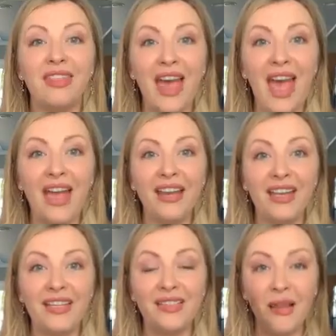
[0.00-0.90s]
that
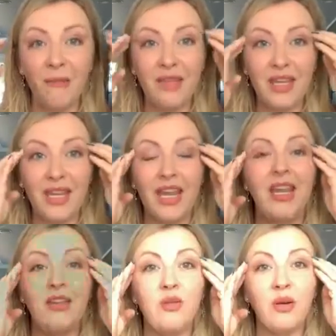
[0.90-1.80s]
is something
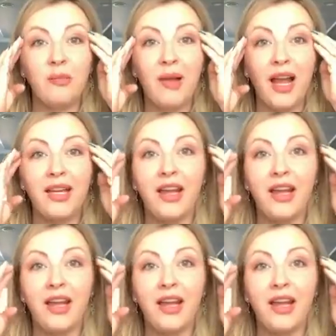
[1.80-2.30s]
in your mind,